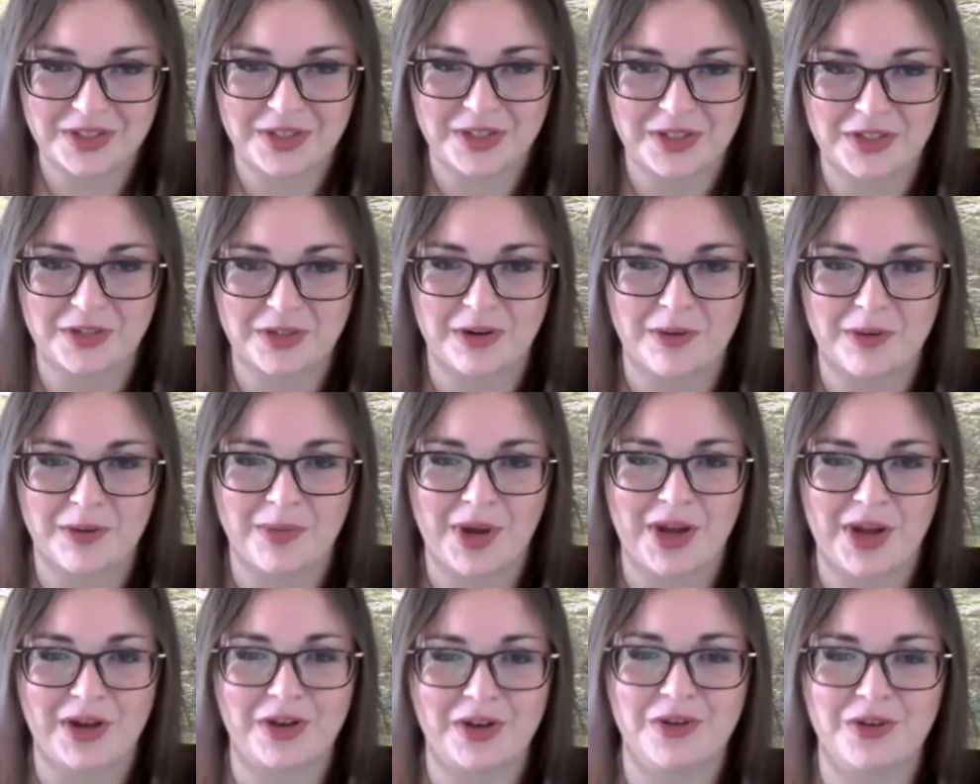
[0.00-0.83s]
So our
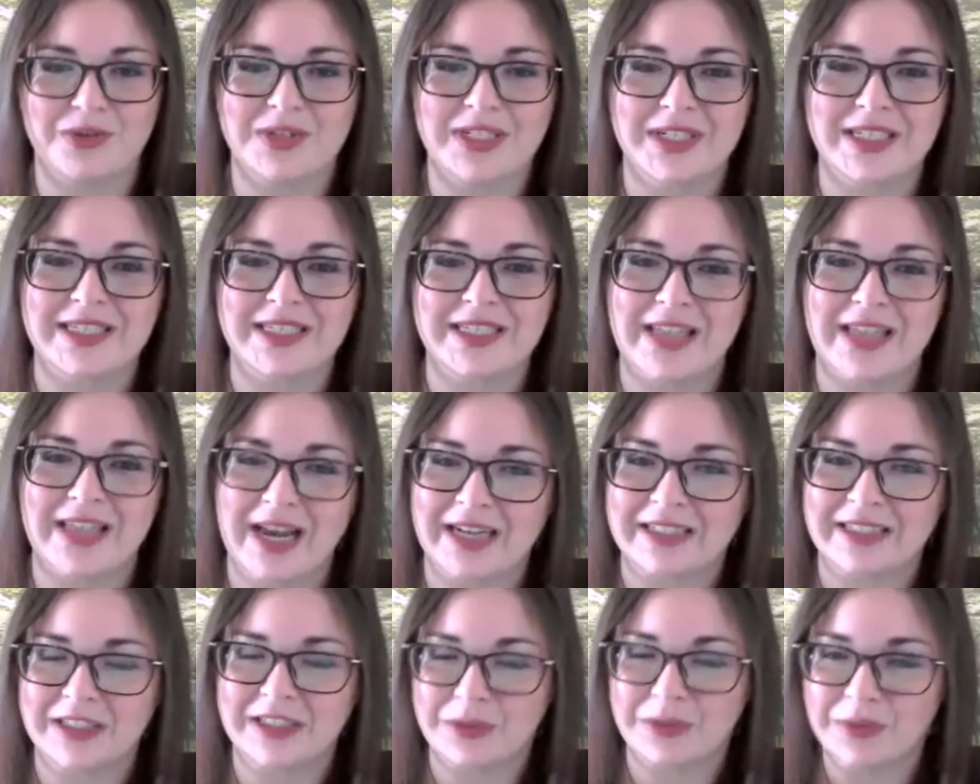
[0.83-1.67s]
body knows
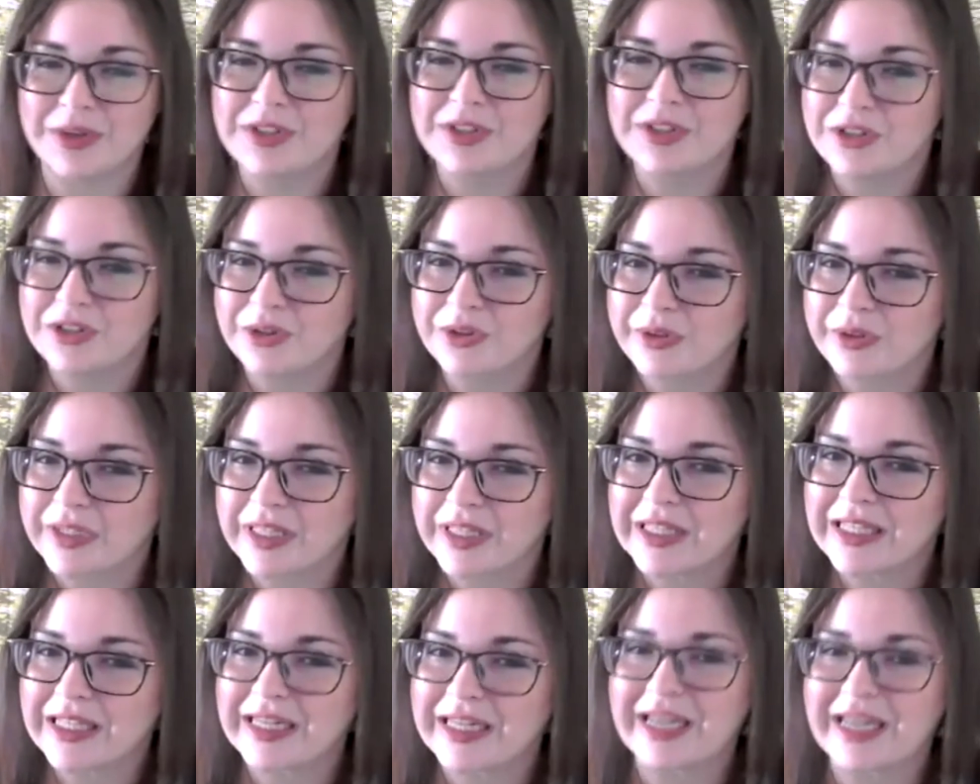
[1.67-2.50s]
exactly what to do with
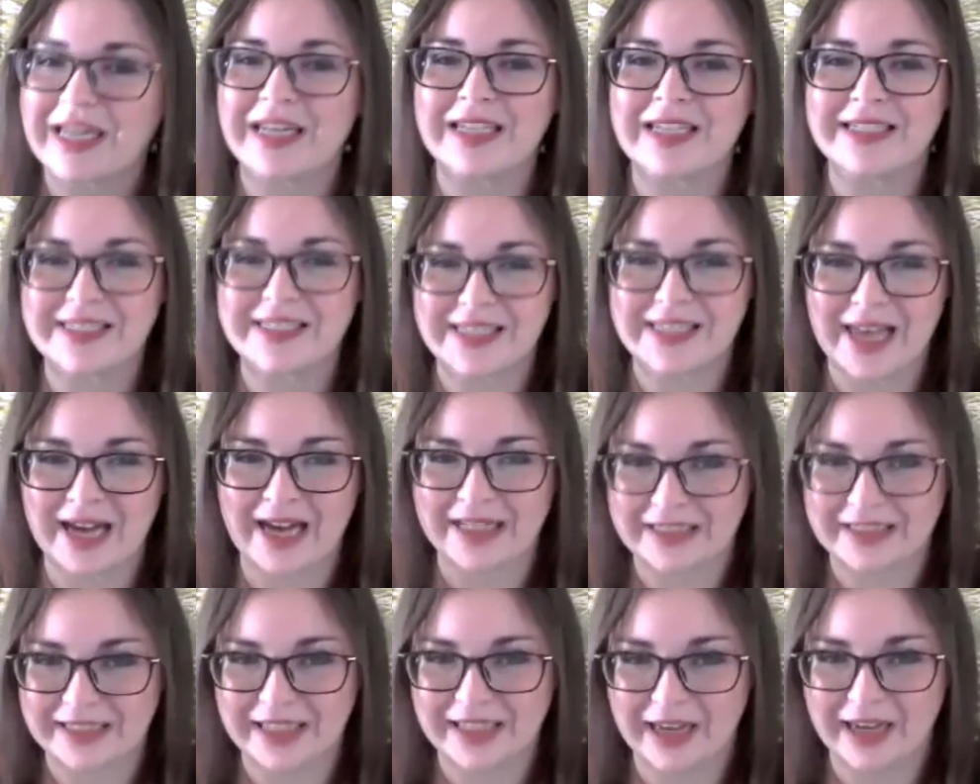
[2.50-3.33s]
it and
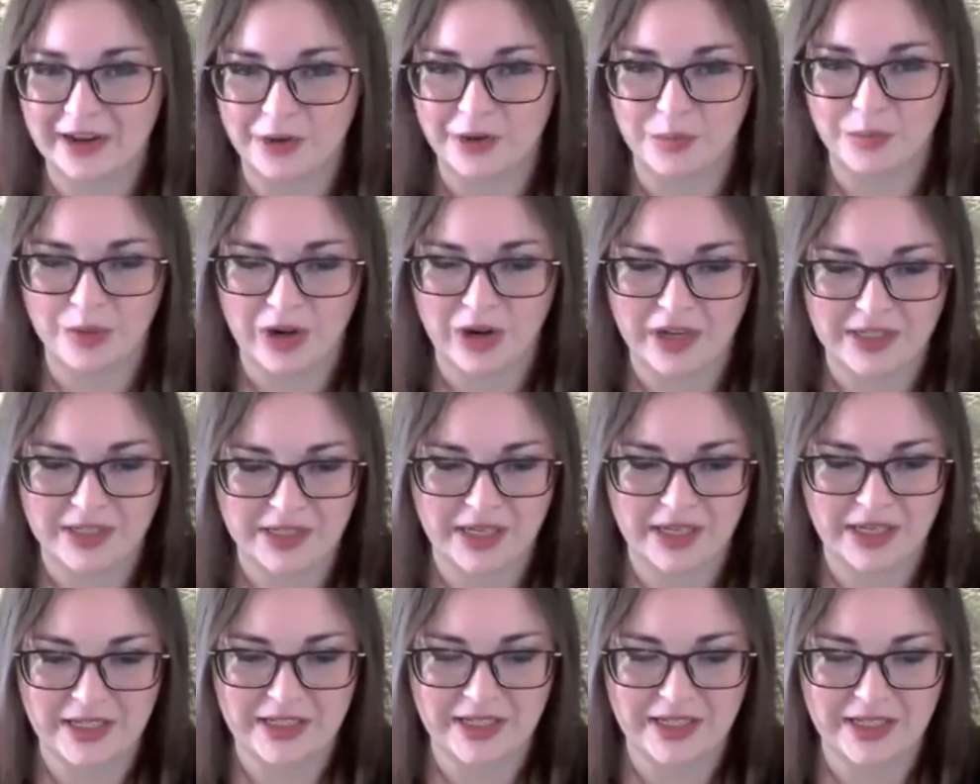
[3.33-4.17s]
exactly how to
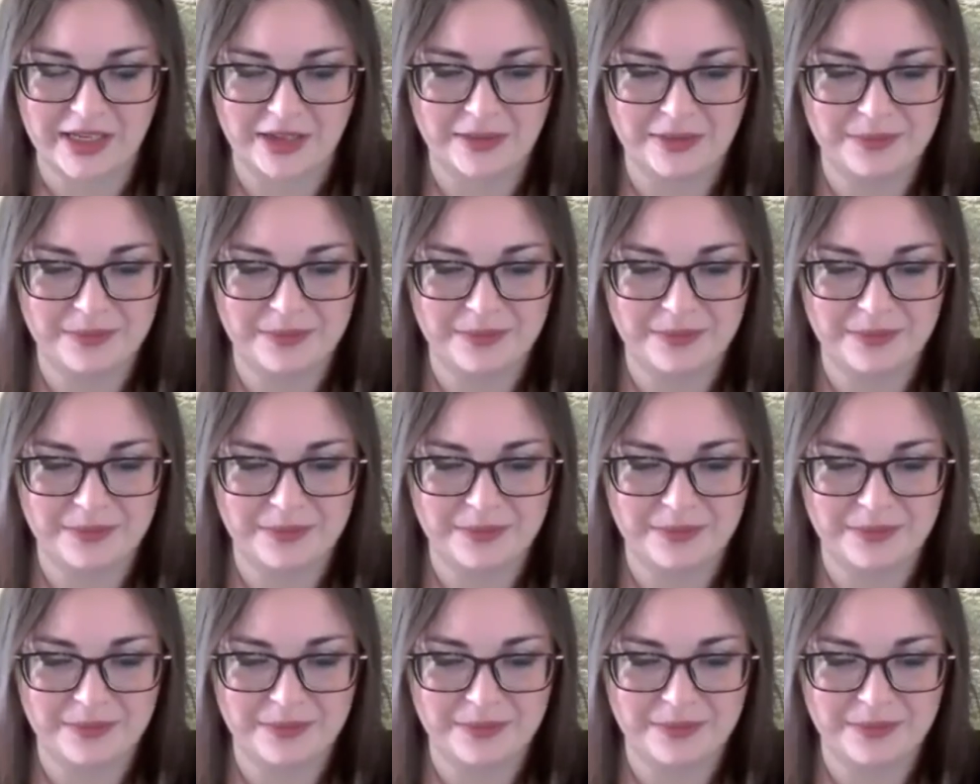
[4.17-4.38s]
process it.